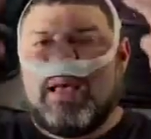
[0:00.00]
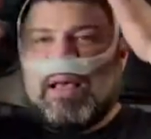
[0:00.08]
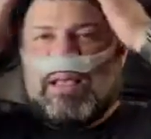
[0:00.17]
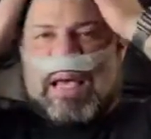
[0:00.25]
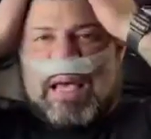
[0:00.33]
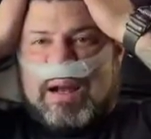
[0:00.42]

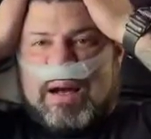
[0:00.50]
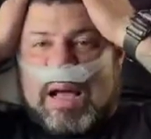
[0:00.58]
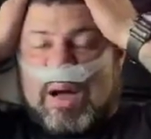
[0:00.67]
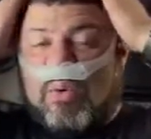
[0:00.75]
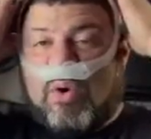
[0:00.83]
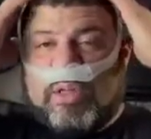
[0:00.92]
and I
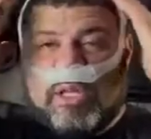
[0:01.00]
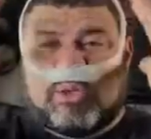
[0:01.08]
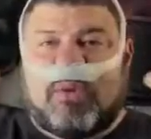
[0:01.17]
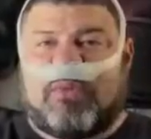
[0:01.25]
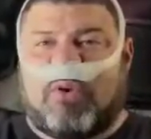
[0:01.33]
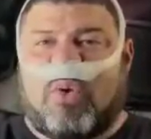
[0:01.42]
wore this
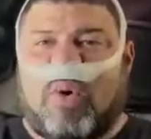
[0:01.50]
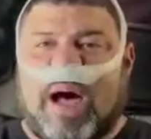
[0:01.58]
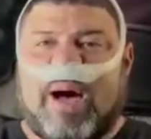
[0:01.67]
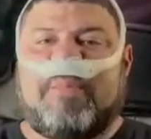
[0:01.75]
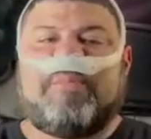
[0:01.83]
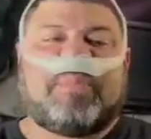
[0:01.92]
one for a
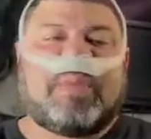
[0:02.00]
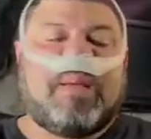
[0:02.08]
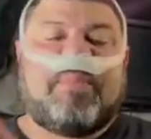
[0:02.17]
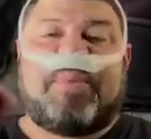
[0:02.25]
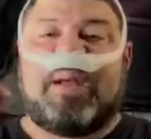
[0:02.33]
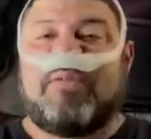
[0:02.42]
while.
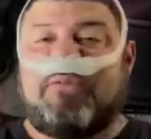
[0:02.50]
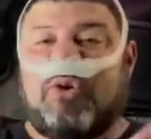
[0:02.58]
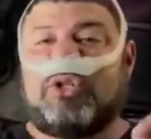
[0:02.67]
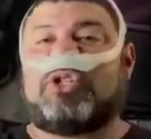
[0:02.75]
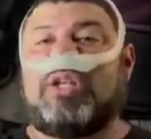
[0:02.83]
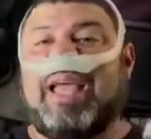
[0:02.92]
But
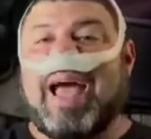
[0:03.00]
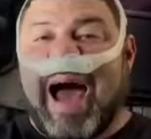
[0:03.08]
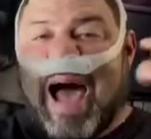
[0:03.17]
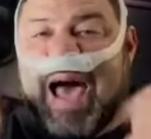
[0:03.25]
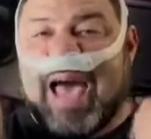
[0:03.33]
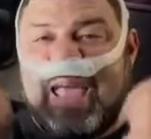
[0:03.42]
unfortunately,
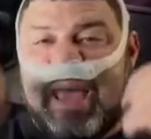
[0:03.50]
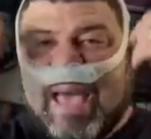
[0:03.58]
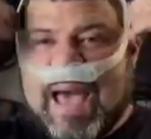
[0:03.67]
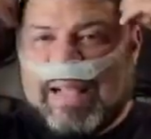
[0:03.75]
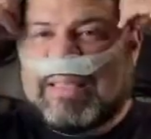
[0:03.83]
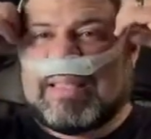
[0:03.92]
I
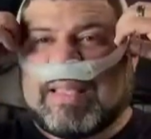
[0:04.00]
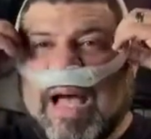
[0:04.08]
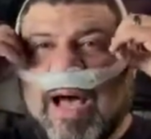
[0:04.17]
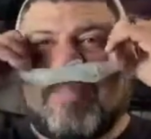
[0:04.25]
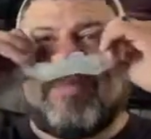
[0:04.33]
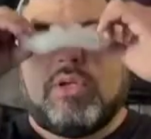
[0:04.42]
had to
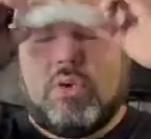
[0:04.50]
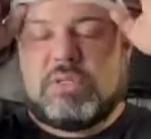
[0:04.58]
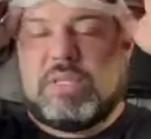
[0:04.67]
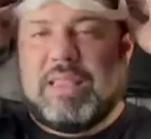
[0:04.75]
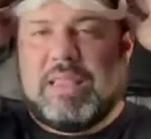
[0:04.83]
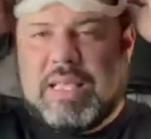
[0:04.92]
stop
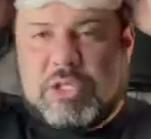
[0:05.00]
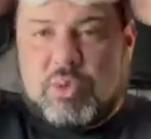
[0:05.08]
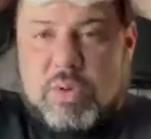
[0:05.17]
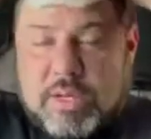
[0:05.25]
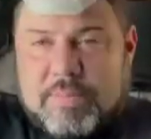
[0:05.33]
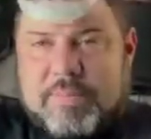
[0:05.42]
using this
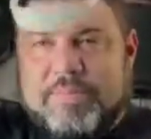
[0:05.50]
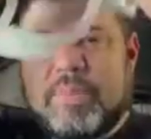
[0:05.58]
one.